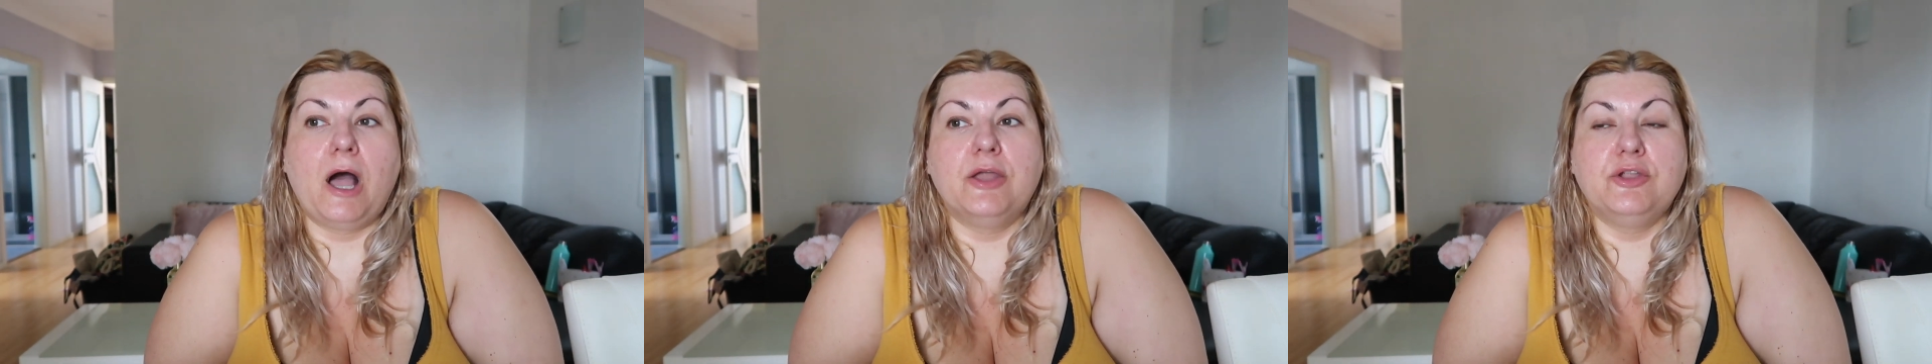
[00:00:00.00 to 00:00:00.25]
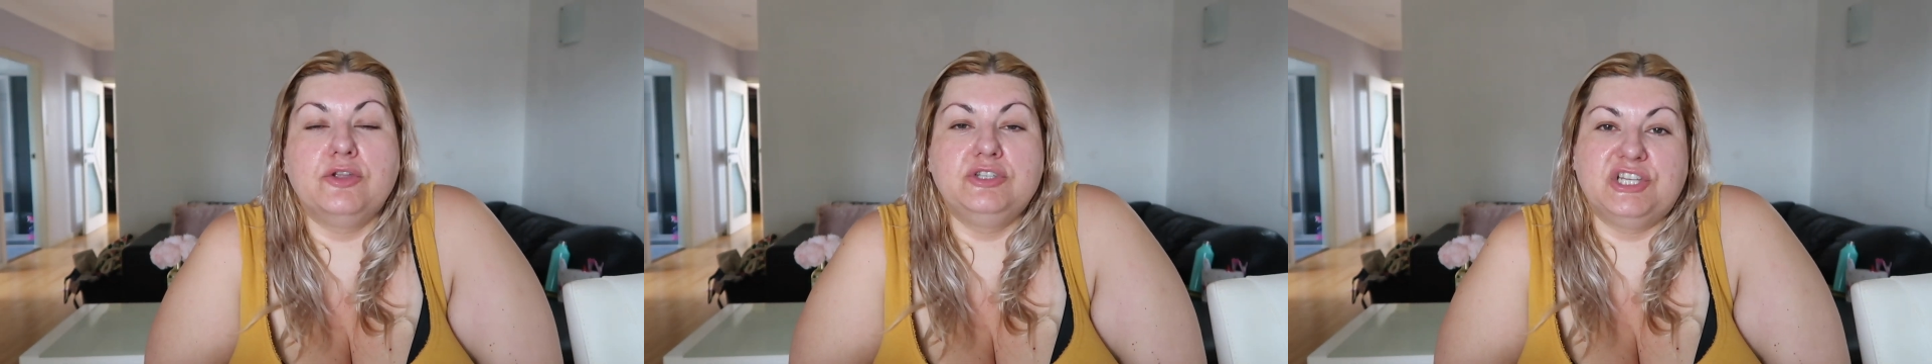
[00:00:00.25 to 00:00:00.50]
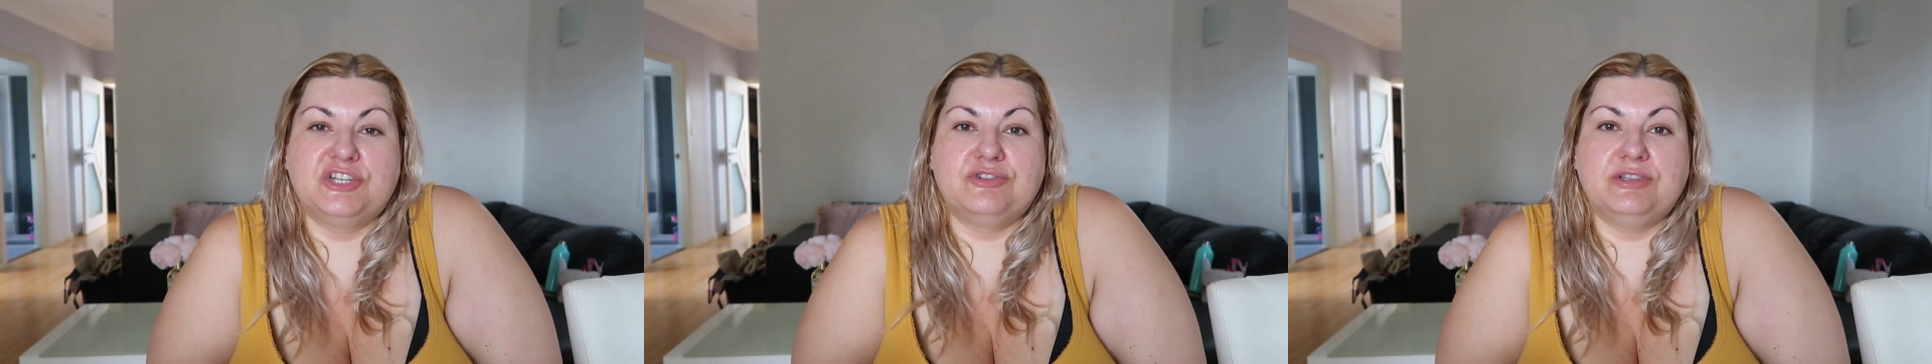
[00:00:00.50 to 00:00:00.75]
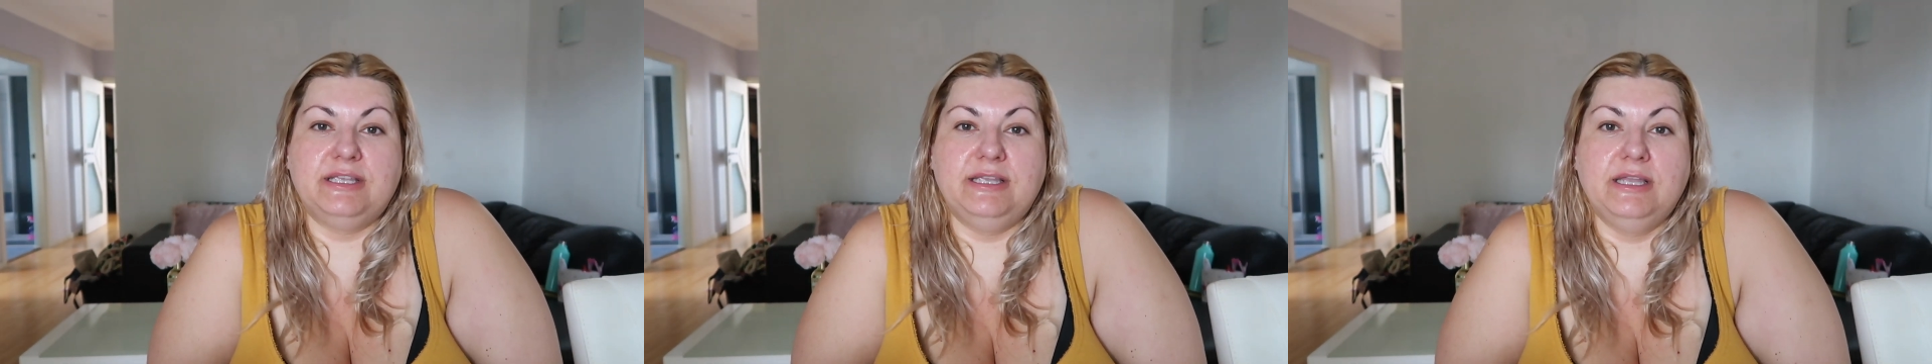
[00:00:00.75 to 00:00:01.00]
I know
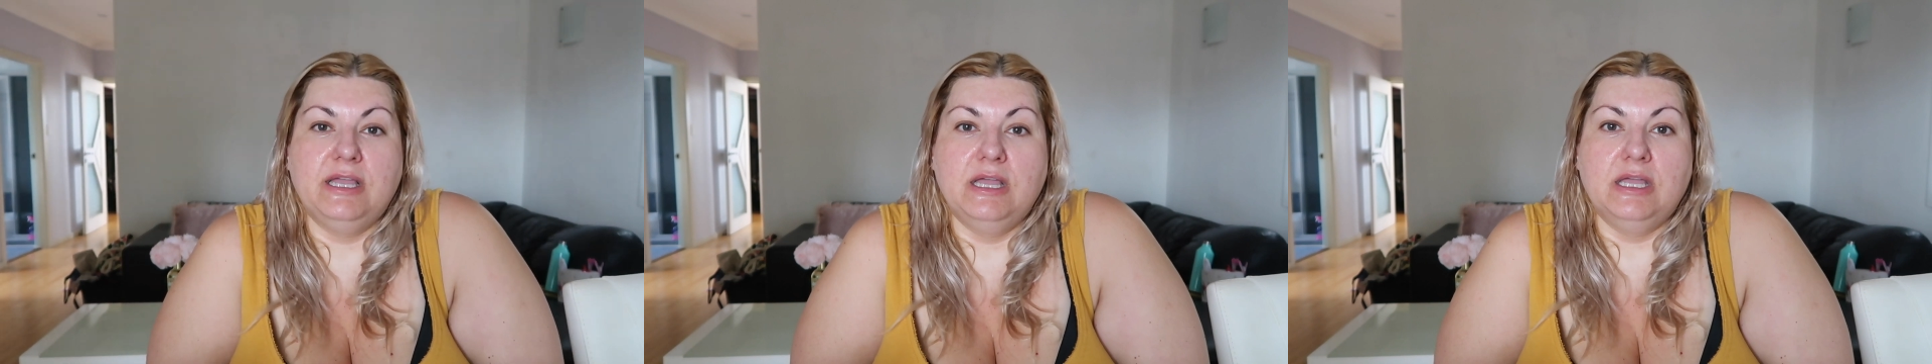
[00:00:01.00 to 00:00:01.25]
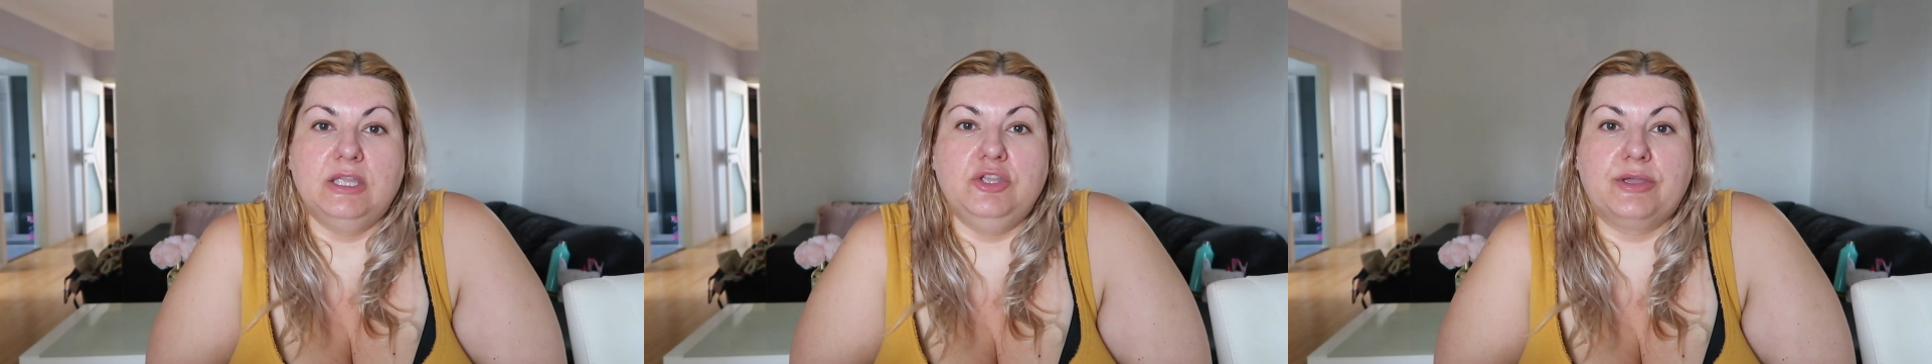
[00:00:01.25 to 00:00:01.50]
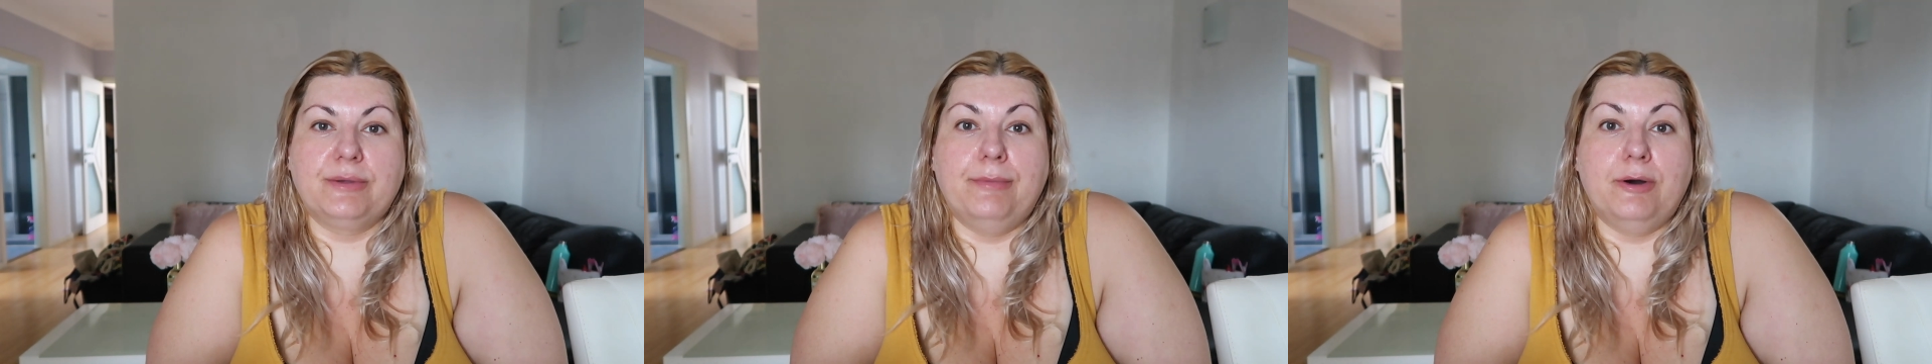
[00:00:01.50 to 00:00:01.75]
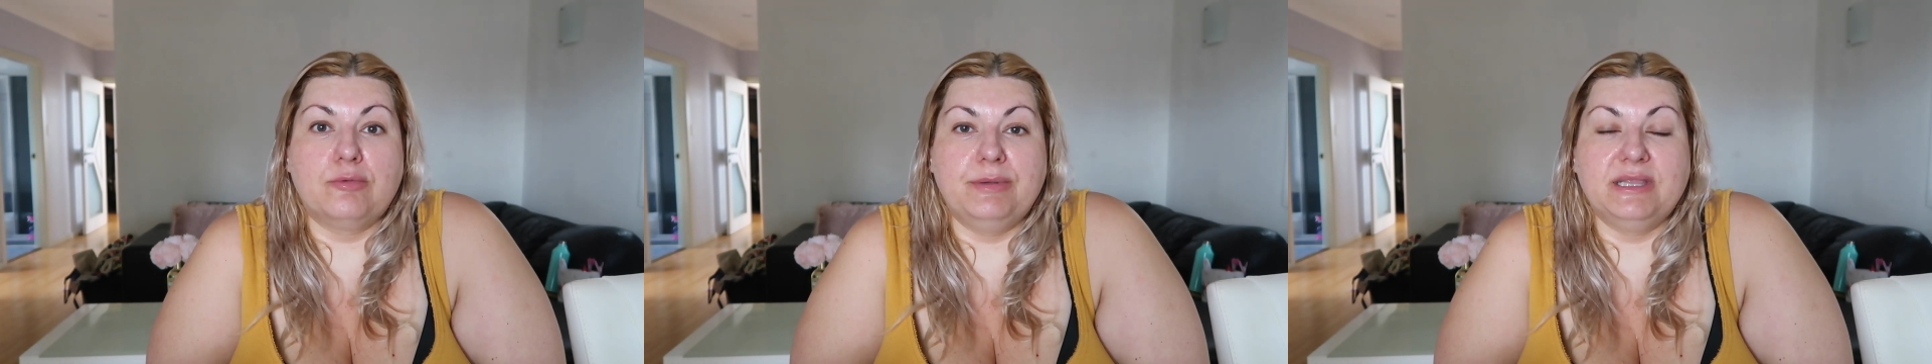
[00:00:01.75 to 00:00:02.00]
generally you can
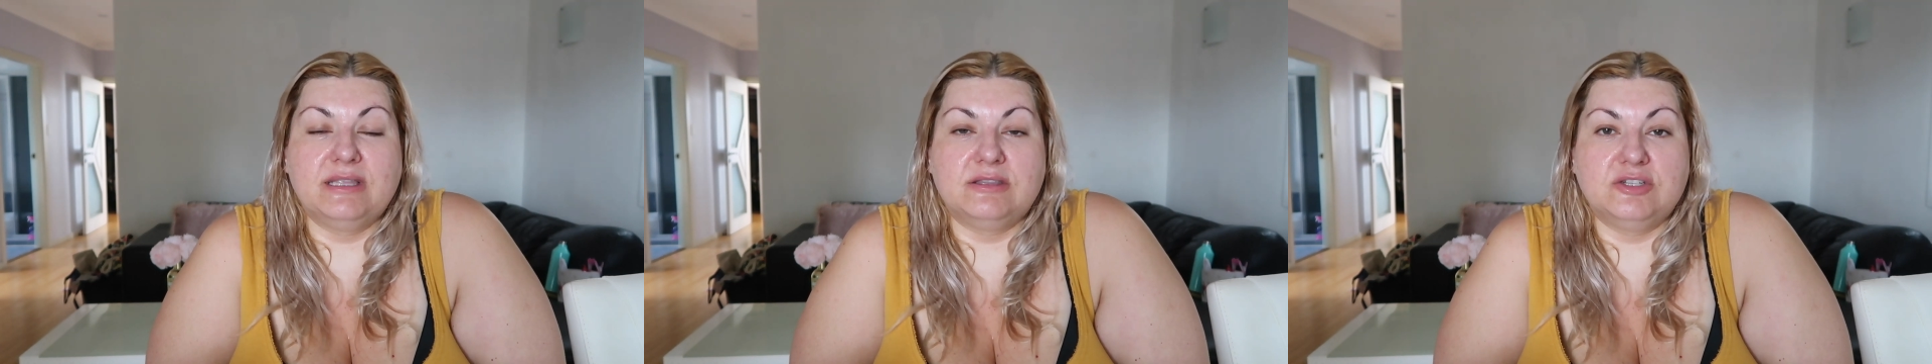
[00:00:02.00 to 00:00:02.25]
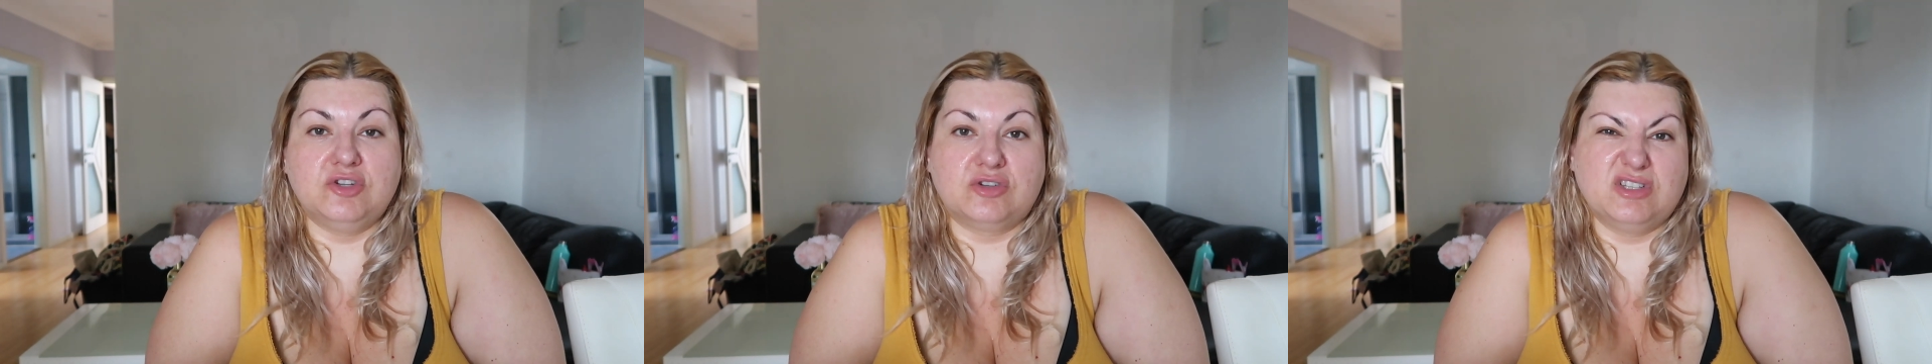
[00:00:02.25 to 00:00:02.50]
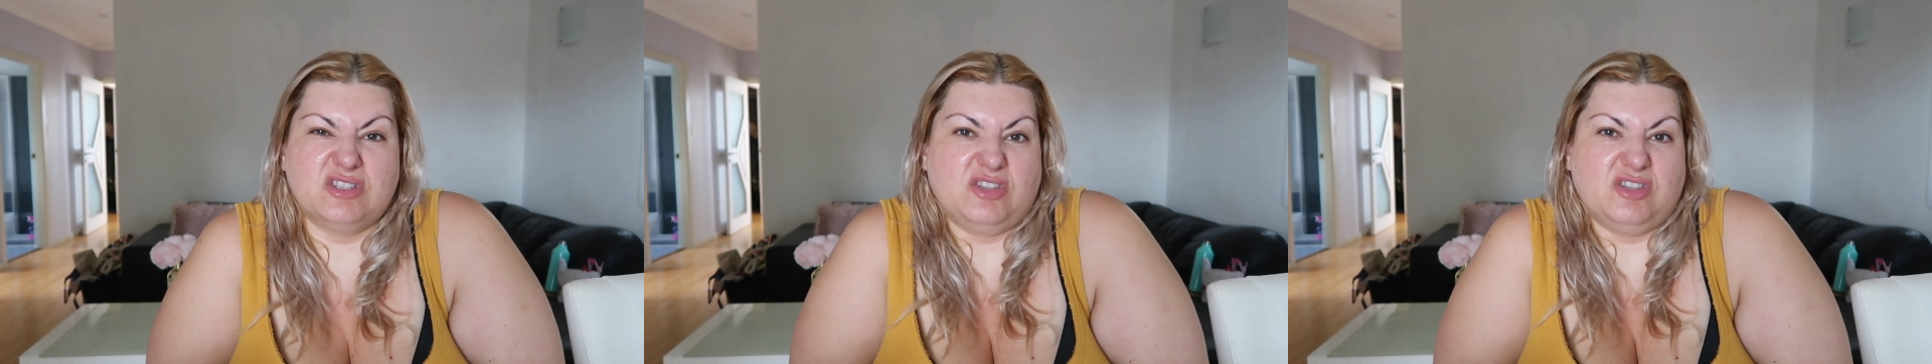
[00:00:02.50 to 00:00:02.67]
bulk bill at the doctor,